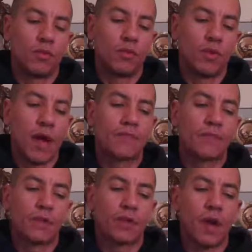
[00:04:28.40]

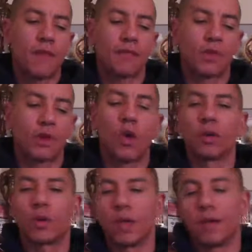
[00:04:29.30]
after
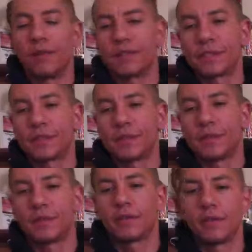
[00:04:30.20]
Golden Gloves,
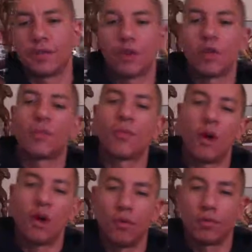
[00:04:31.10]
you turned
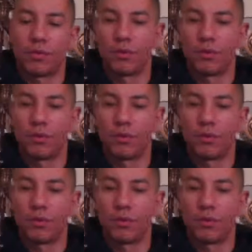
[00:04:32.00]
pro.